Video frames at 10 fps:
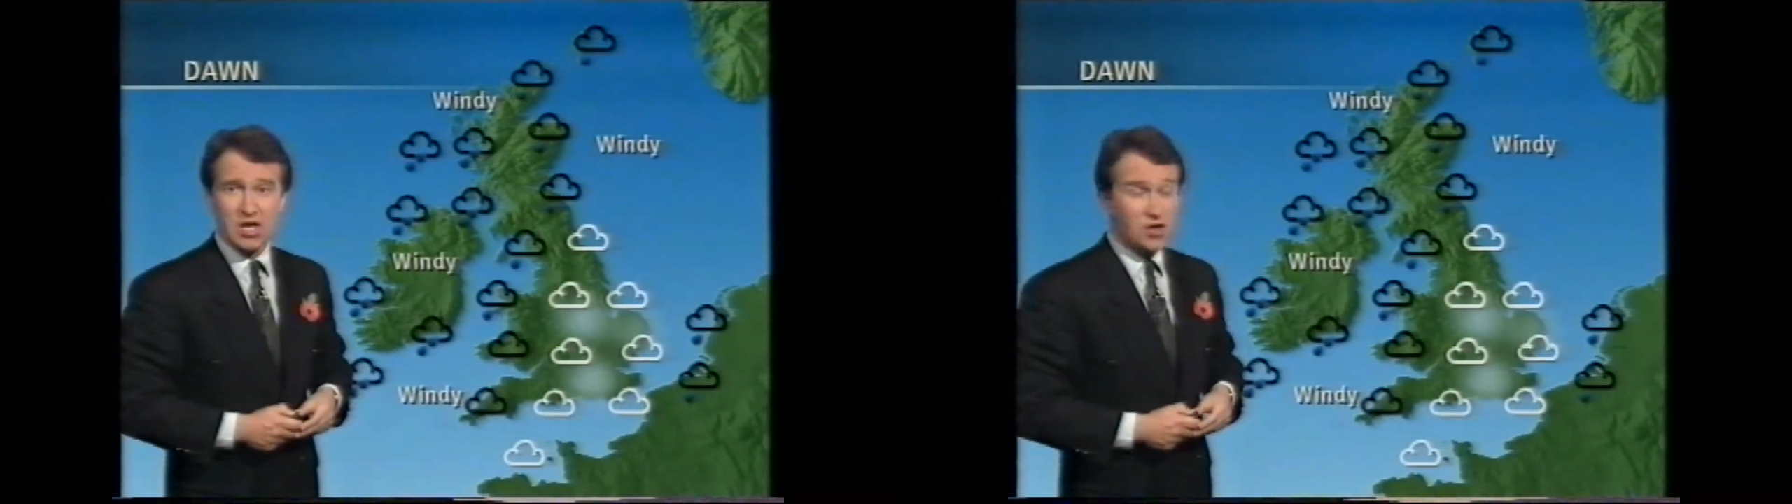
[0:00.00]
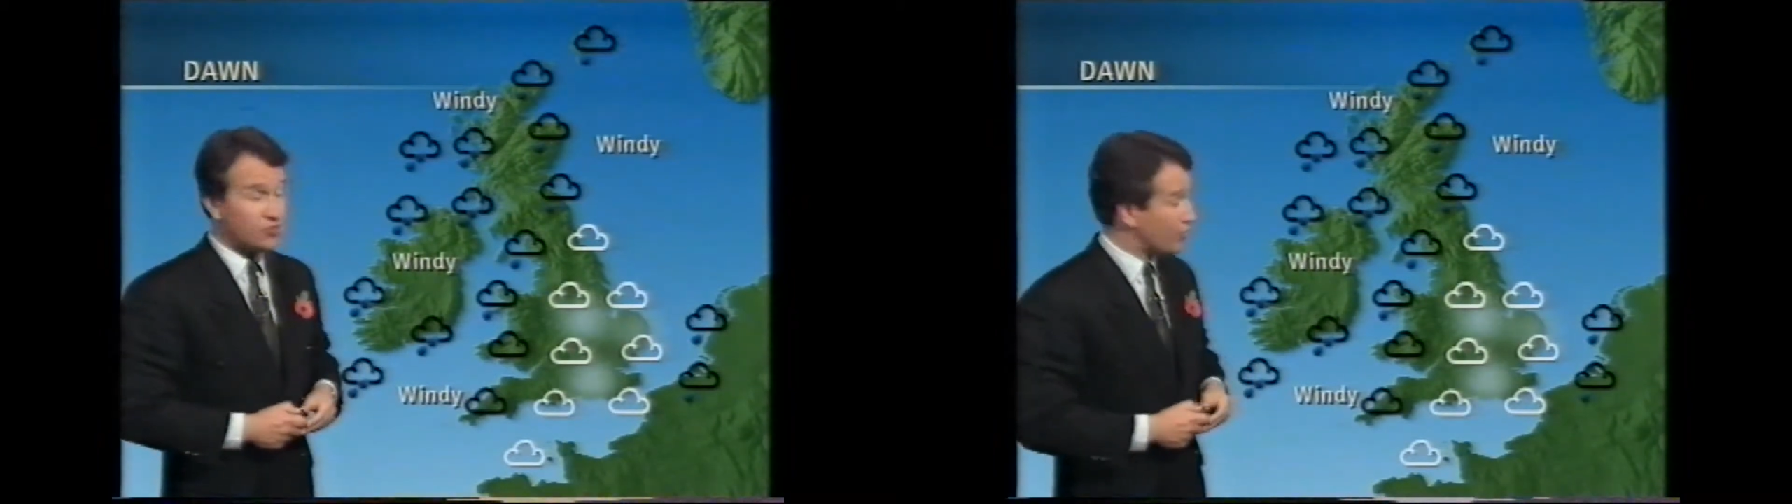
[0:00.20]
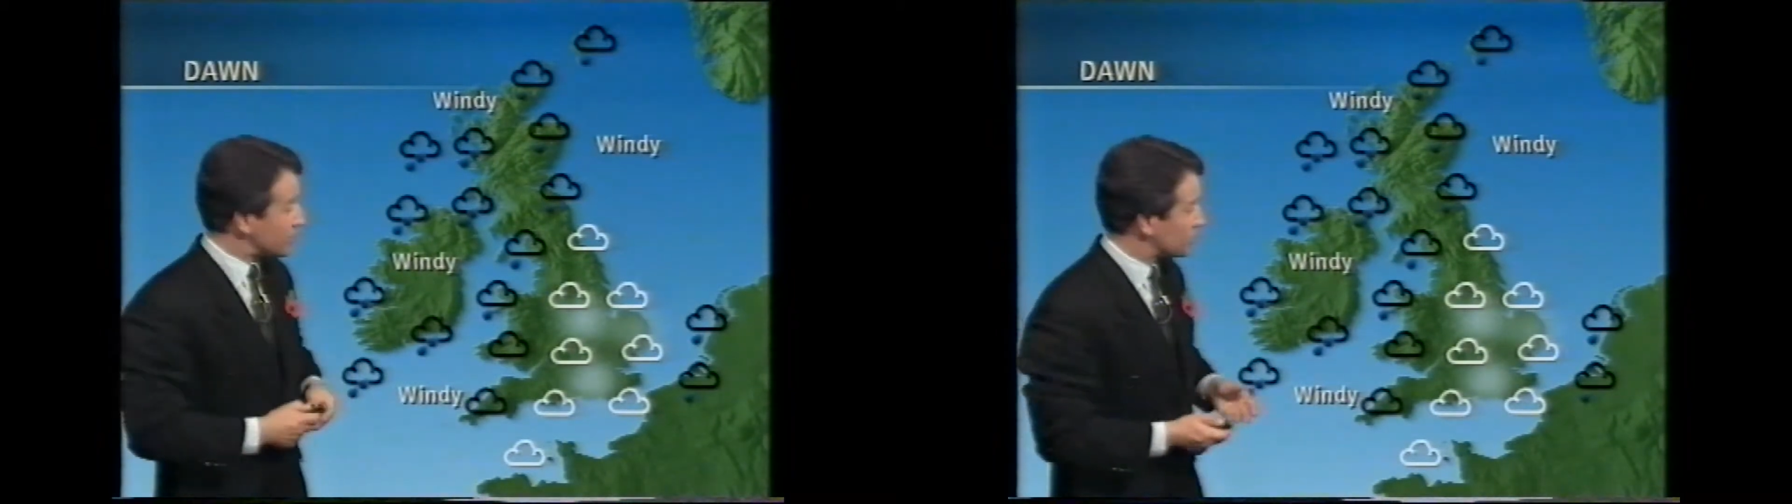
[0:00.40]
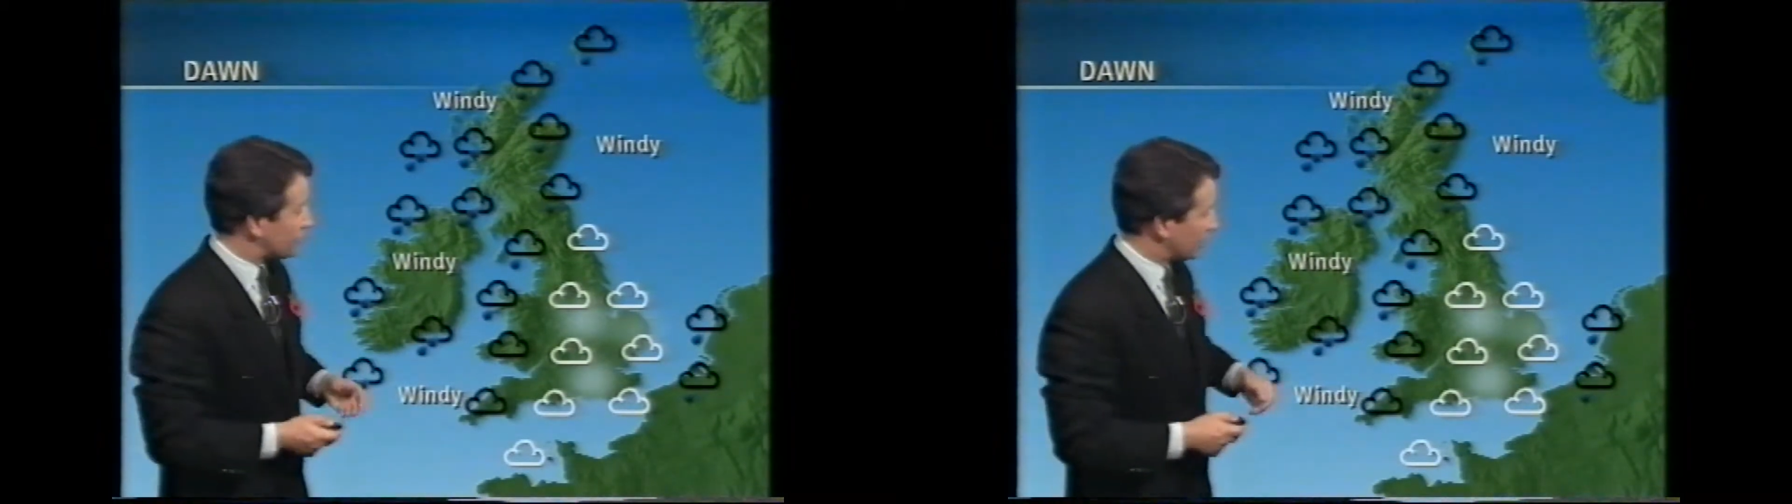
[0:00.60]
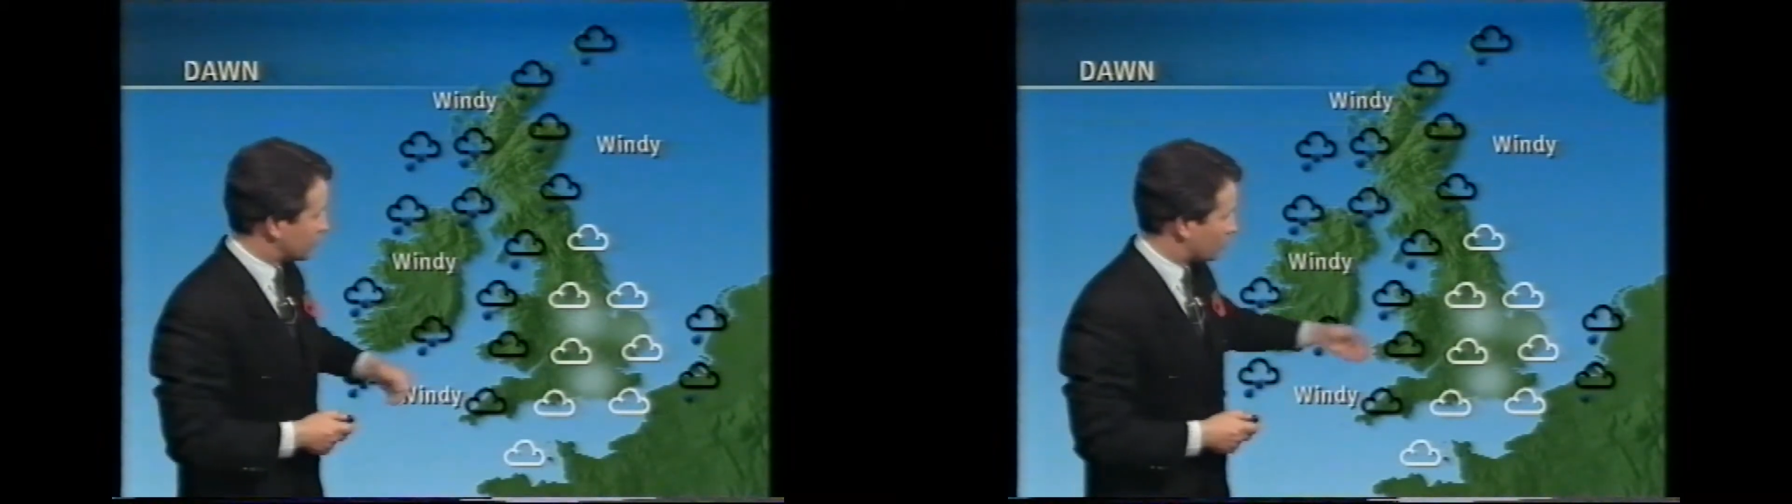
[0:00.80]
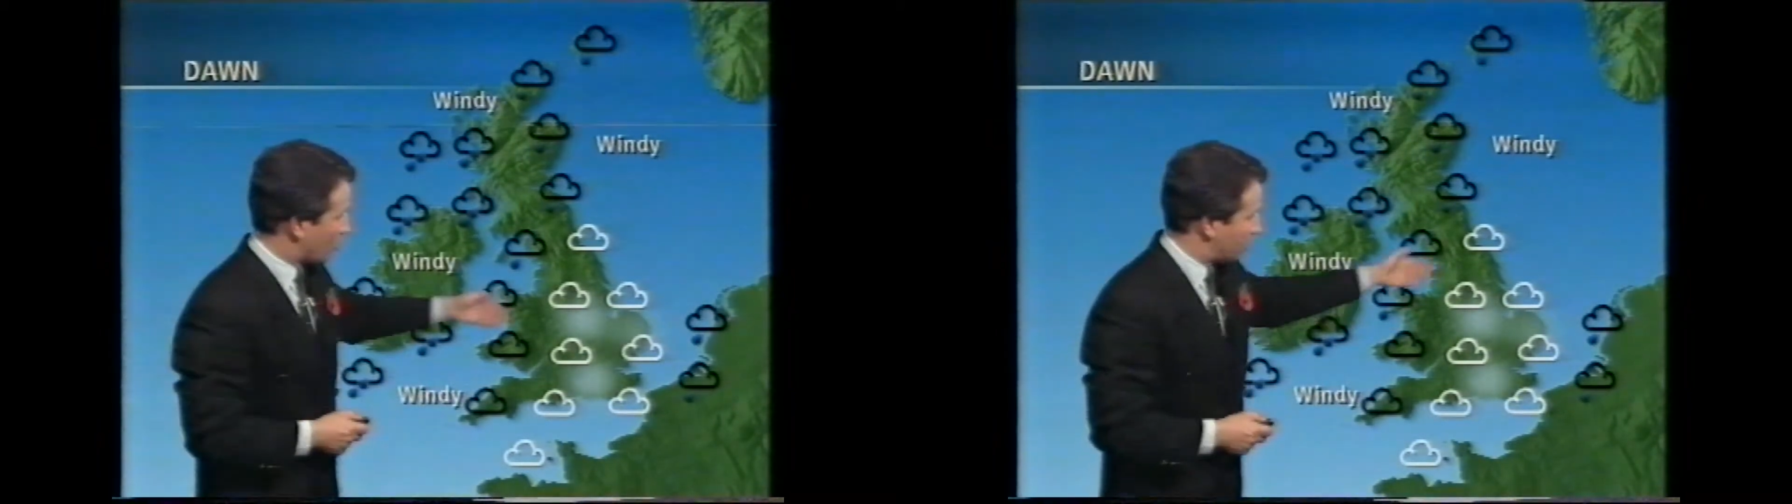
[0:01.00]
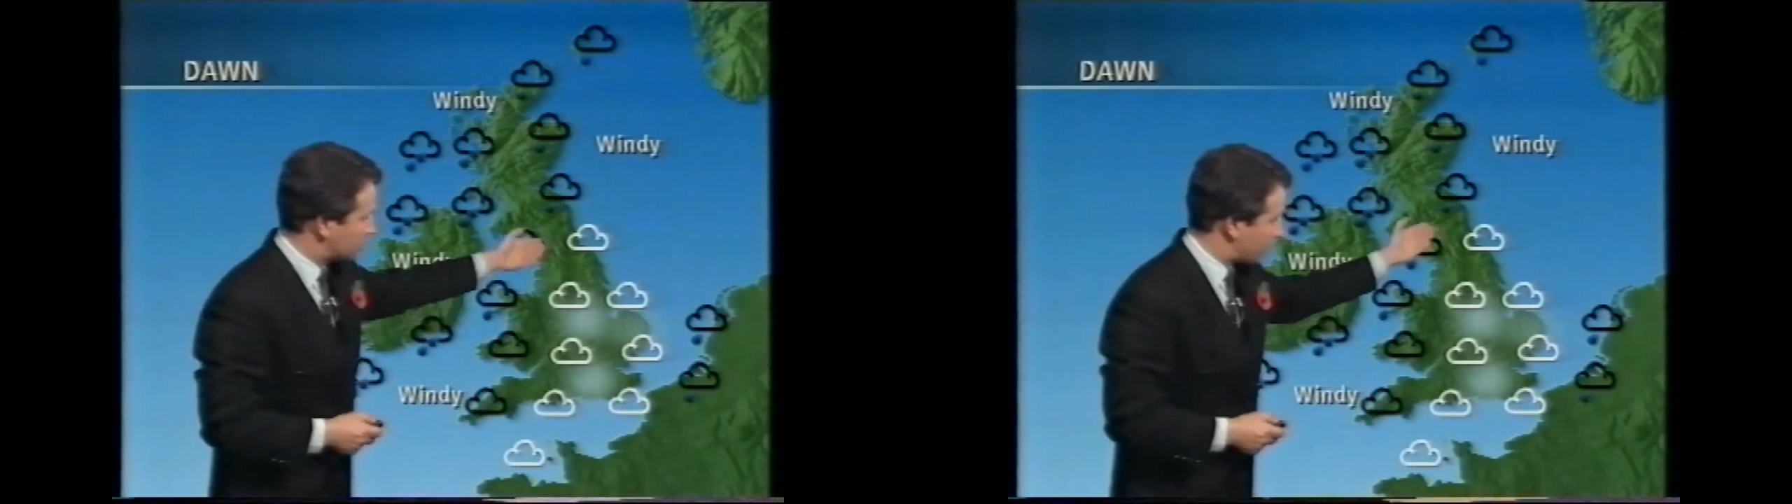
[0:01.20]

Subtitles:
For the rest of England and Wales,